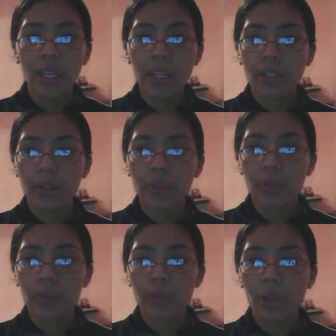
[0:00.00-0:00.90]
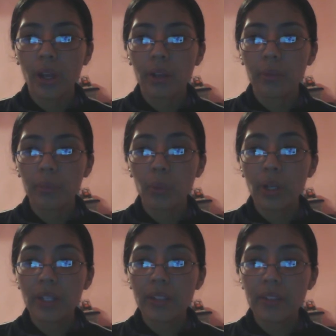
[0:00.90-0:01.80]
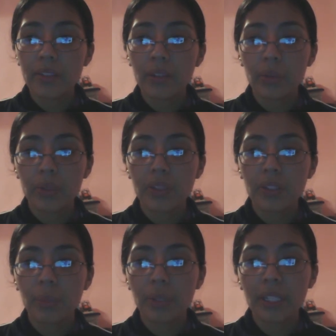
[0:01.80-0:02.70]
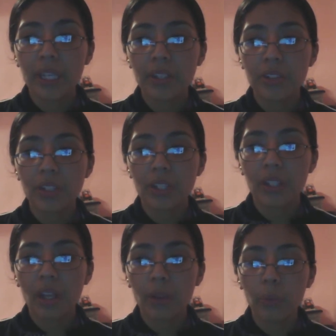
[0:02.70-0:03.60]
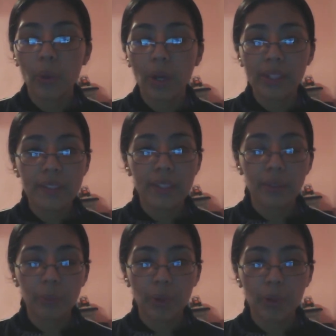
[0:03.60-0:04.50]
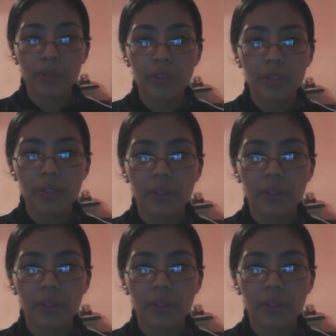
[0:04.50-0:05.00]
include what is the risk communication and why is it important?